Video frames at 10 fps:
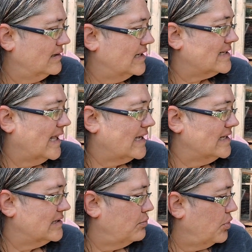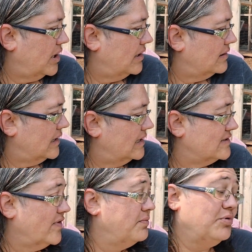Yes, Lucky's a boy.
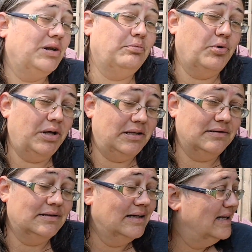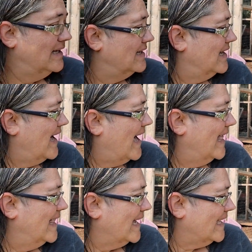He's a very pretty boy.
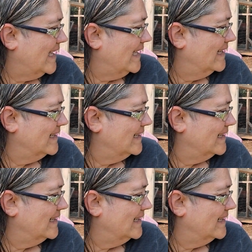Hi, Lucky.